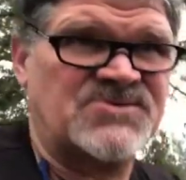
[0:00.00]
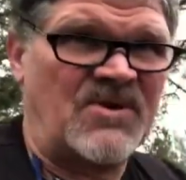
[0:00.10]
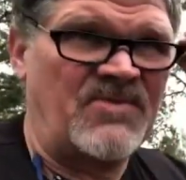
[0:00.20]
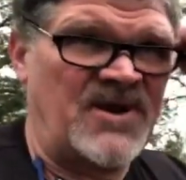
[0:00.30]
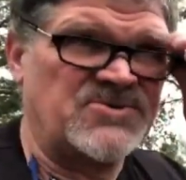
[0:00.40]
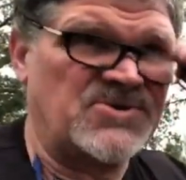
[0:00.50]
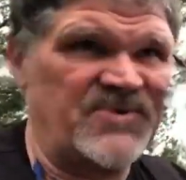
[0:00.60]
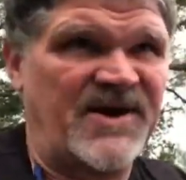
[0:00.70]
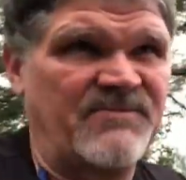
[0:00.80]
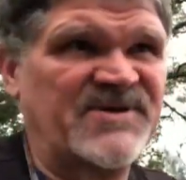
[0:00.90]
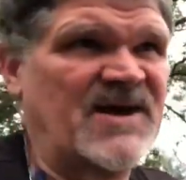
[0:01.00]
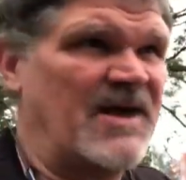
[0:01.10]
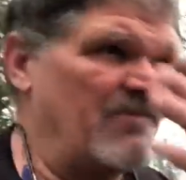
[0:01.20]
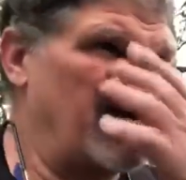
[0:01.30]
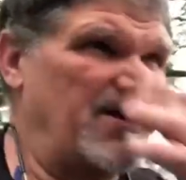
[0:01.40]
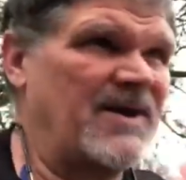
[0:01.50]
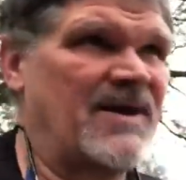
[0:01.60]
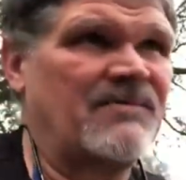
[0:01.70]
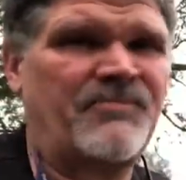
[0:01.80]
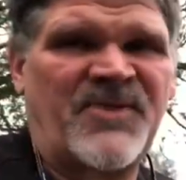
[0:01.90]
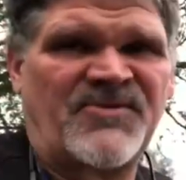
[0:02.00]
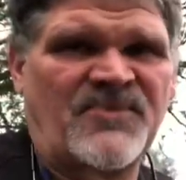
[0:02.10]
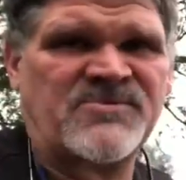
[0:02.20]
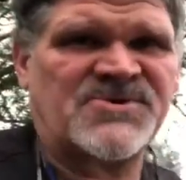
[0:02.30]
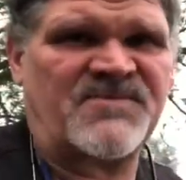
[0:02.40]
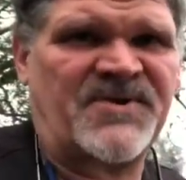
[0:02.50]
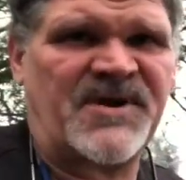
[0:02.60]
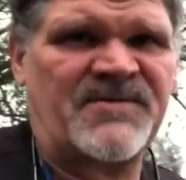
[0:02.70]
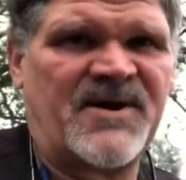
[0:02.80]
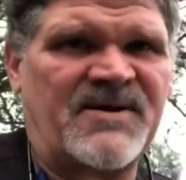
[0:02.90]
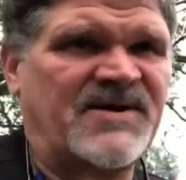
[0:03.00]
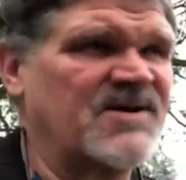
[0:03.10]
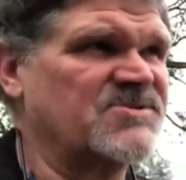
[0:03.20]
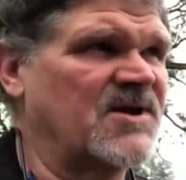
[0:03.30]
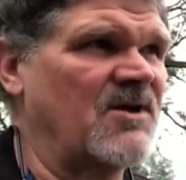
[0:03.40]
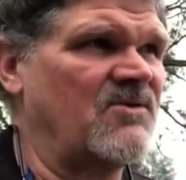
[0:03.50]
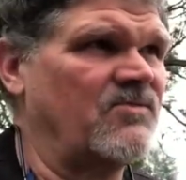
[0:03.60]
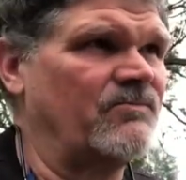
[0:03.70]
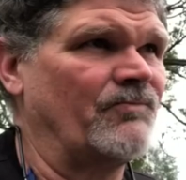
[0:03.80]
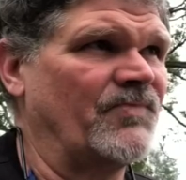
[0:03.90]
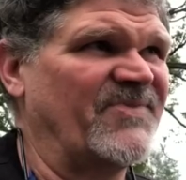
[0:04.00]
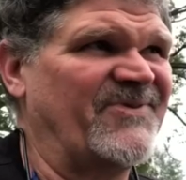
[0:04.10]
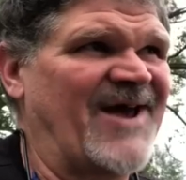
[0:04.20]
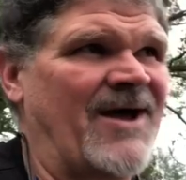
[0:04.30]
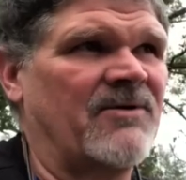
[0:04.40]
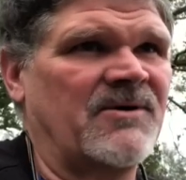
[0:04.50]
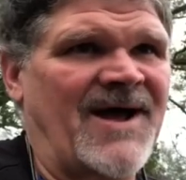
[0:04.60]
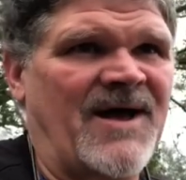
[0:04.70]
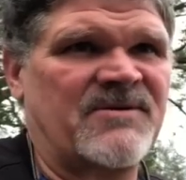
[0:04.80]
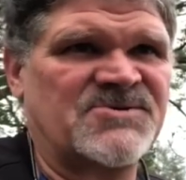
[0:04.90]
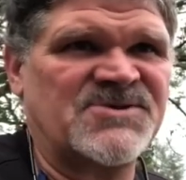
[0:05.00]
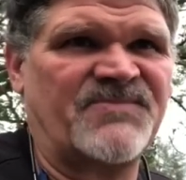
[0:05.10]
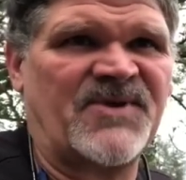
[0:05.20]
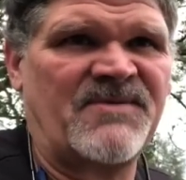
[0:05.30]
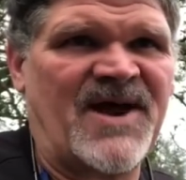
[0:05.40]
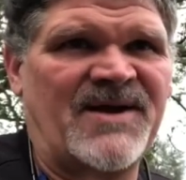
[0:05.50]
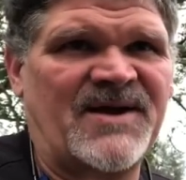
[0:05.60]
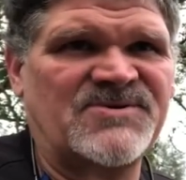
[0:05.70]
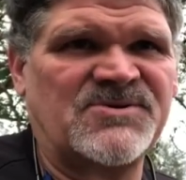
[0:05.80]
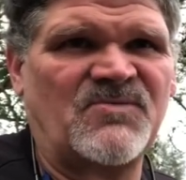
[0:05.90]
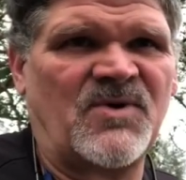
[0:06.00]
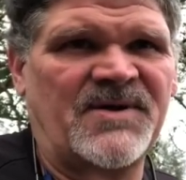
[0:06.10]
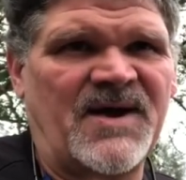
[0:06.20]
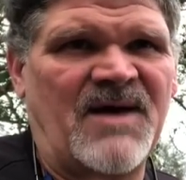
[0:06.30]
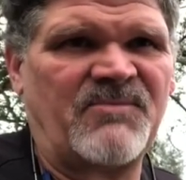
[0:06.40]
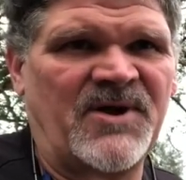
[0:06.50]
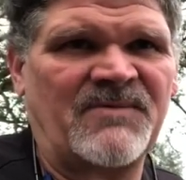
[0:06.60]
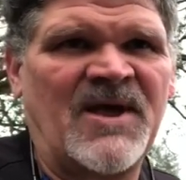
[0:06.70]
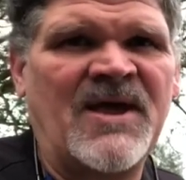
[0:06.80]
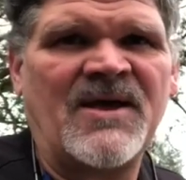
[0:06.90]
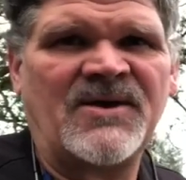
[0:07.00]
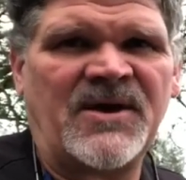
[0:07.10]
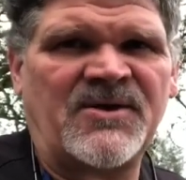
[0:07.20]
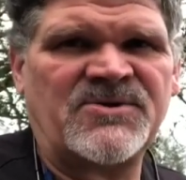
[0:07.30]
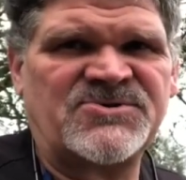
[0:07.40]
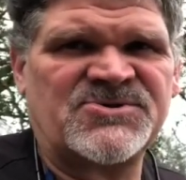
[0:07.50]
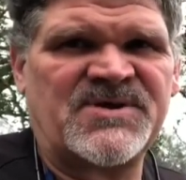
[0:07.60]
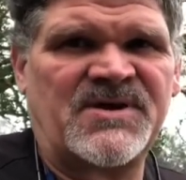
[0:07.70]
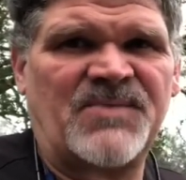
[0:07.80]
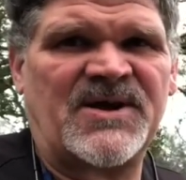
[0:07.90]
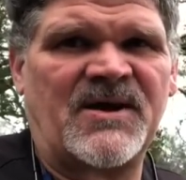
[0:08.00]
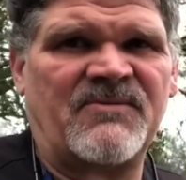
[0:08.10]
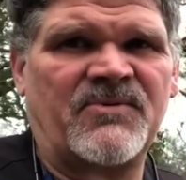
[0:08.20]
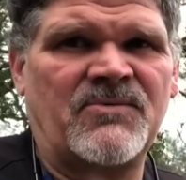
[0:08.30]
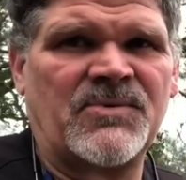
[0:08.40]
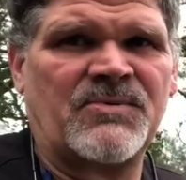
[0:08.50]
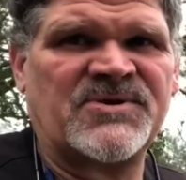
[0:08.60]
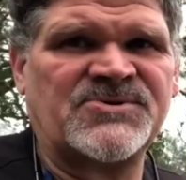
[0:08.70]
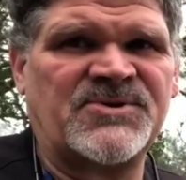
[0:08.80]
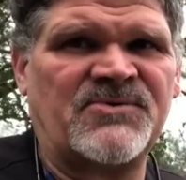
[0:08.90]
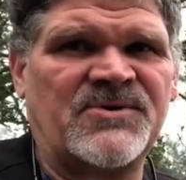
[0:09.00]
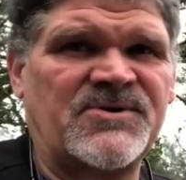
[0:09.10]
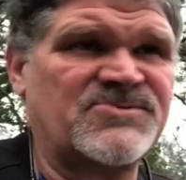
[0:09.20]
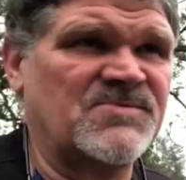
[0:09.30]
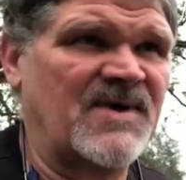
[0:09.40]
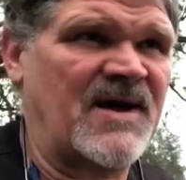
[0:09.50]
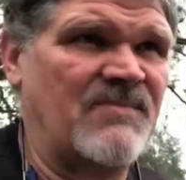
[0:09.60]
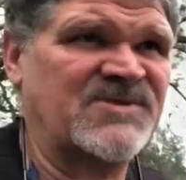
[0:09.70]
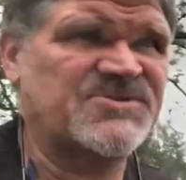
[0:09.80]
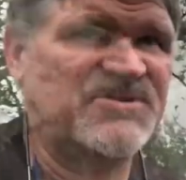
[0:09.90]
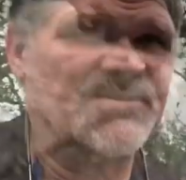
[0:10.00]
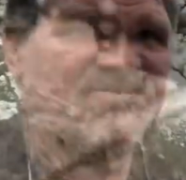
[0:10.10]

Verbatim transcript: on there so that every time that uh, they throw something in there, it doesn't go down or out or something of that nature and whatnot. But, you know, you just need to be careful with what you're doing. Use some common sense.